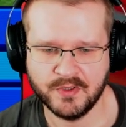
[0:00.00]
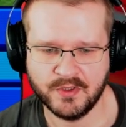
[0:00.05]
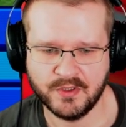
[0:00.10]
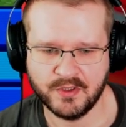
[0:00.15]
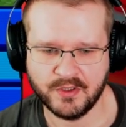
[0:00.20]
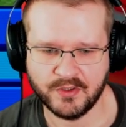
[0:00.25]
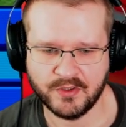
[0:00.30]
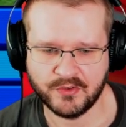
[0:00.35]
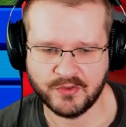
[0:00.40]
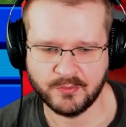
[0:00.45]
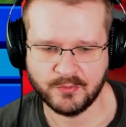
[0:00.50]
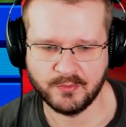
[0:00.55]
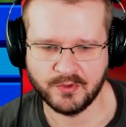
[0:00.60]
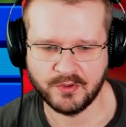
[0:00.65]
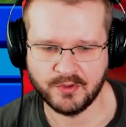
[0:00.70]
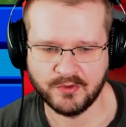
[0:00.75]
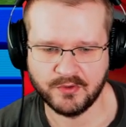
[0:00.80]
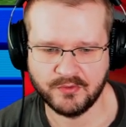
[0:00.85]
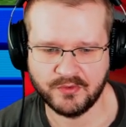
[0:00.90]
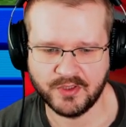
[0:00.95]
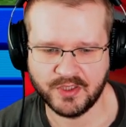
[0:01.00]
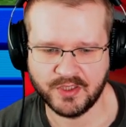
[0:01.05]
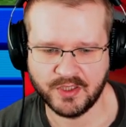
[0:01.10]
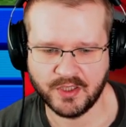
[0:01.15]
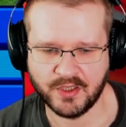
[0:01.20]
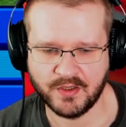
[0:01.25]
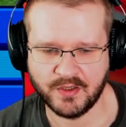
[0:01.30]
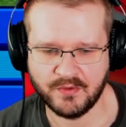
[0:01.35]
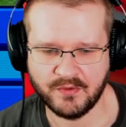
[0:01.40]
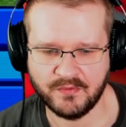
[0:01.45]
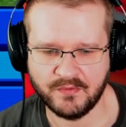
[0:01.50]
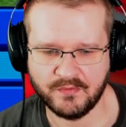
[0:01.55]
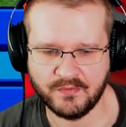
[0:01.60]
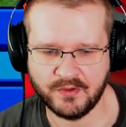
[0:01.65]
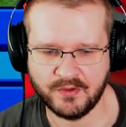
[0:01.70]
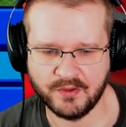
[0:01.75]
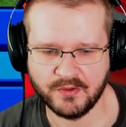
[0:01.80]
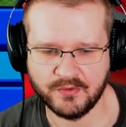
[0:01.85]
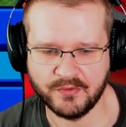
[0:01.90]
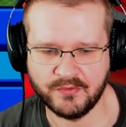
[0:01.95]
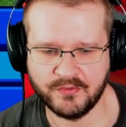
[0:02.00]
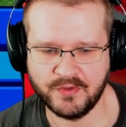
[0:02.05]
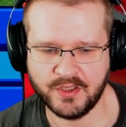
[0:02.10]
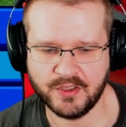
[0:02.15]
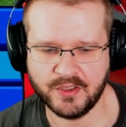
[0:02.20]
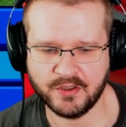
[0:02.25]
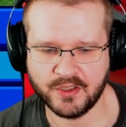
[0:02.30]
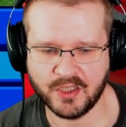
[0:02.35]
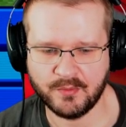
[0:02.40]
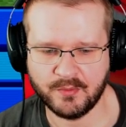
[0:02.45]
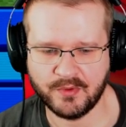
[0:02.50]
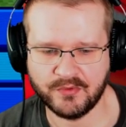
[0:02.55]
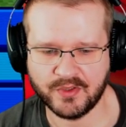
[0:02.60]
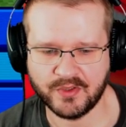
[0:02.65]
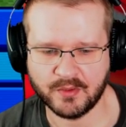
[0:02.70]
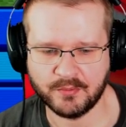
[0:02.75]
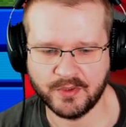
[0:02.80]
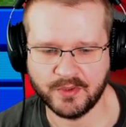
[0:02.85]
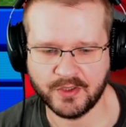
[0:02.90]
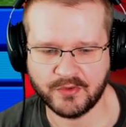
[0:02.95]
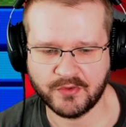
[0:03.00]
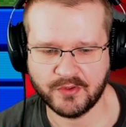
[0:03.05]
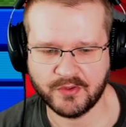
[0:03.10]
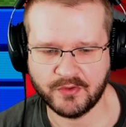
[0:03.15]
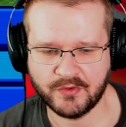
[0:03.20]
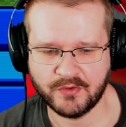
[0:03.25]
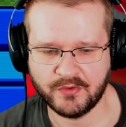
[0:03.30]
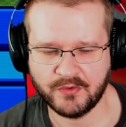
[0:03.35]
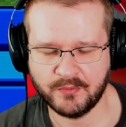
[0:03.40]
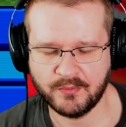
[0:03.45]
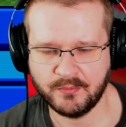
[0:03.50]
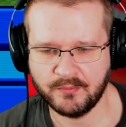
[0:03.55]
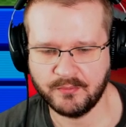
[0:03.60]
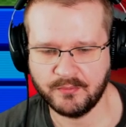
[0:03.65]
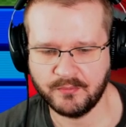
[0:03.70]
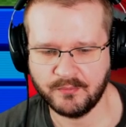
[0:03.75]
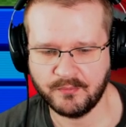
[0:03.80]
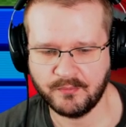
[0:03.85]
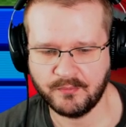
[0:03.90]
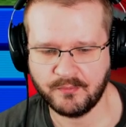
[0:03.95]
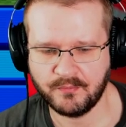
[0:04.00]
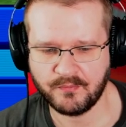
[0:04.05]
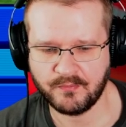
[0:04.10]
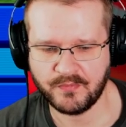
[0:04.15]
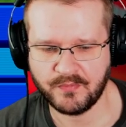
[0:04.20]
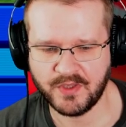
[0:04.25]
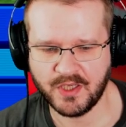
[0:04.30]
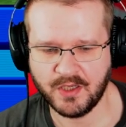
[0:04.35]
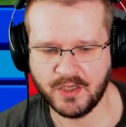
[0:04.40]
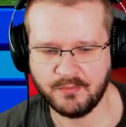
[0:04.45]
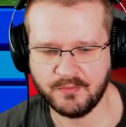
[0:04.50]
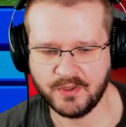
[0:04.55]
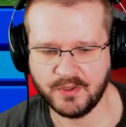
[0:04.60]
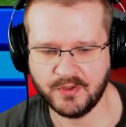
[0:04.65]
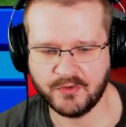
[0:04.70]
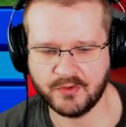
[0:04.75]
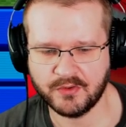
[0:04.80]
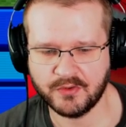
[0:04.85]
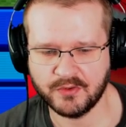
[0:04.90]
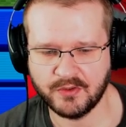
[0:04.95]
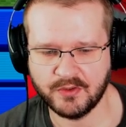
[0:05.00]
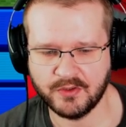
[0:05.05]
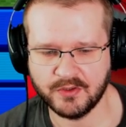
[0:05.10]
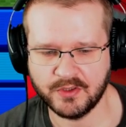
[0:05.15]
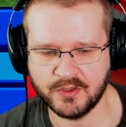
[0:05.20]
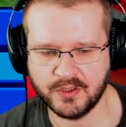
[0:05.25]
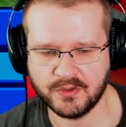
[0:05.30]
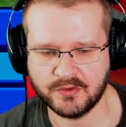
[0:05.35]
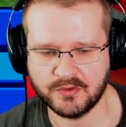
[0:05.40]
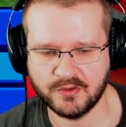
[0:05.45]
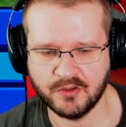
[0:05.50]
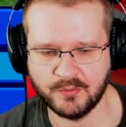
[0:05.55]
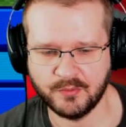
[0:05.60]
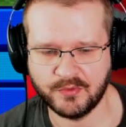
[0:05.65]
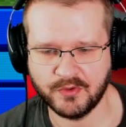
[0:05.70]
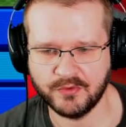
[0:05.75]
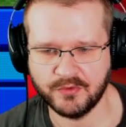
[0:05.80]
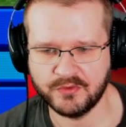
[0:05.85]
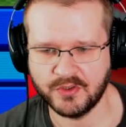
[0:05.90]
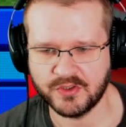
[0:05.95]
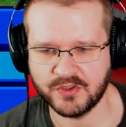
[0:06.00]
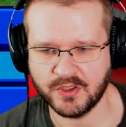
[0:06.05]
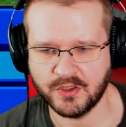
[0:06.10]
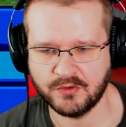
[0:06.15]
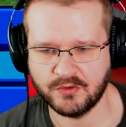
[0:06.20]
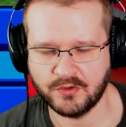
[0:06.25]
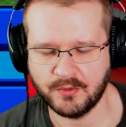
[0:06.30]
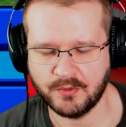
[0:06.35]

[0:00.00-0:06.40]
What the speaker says: It's more of a golf video game, if that makes sense. Yeah, it's got all the tropes of the genre.